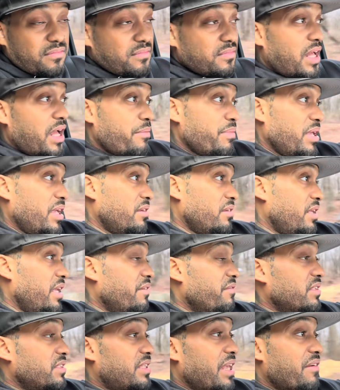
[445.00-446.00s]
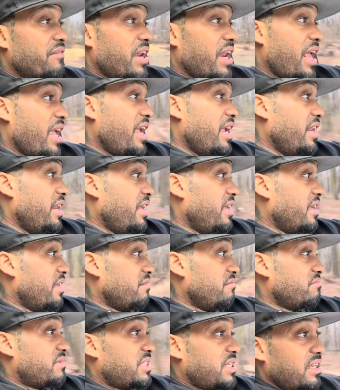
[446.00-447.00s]
I mean, even Devin Haney
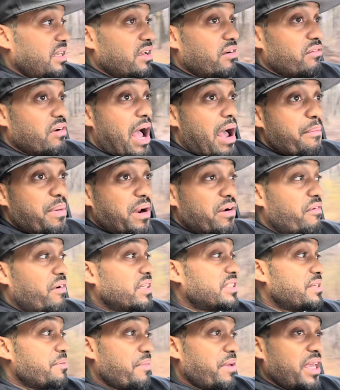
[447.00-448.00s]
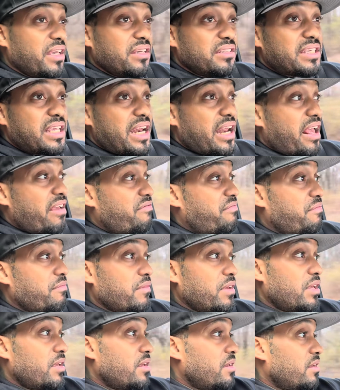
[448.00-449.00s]
and Tio got better resumes and have,
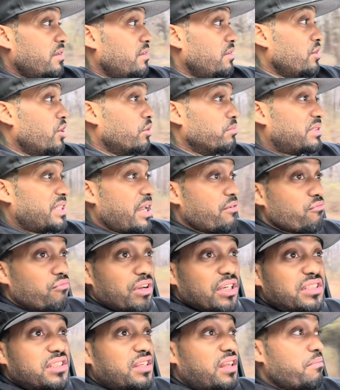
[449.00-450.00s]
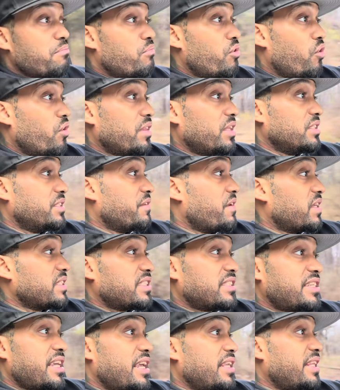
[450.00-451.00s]
you know what I'm saying, risked it more than
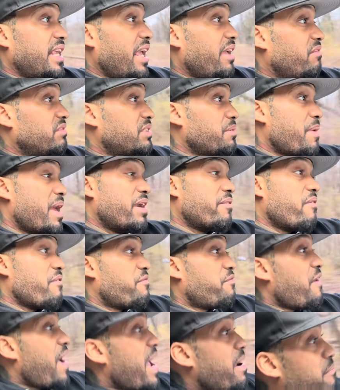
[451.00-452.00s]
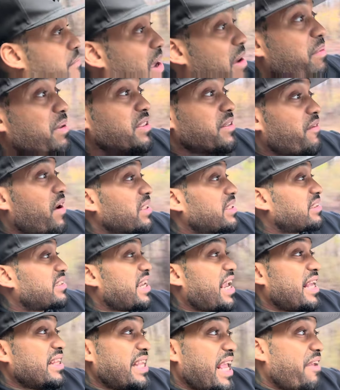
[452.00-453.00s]
Gervonta Tan Davis. As a matter of fact, maybe Gervonta
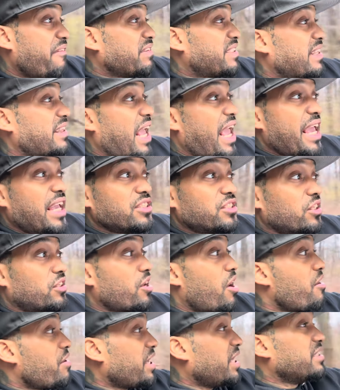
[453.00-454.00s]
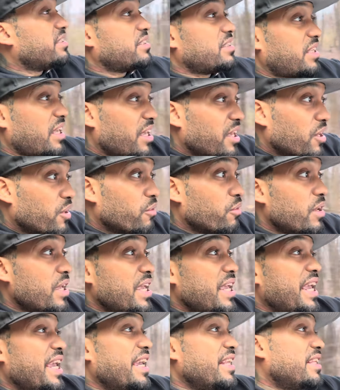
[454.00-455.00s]
Tan Davis at the age of 30 is still
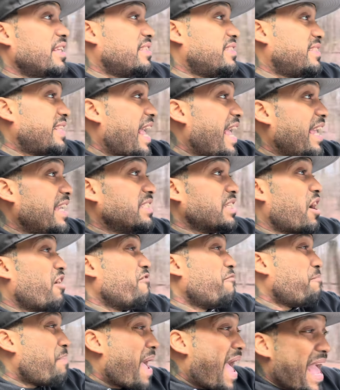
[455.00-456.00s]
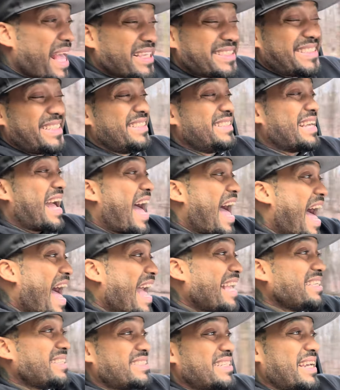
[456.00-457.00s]
in the stage of passing the
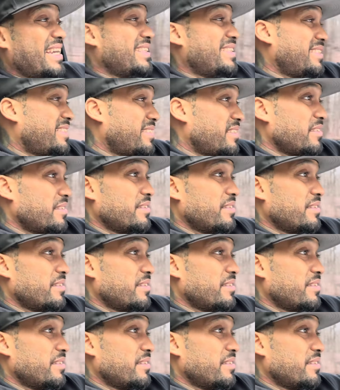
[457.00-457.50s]
eye test.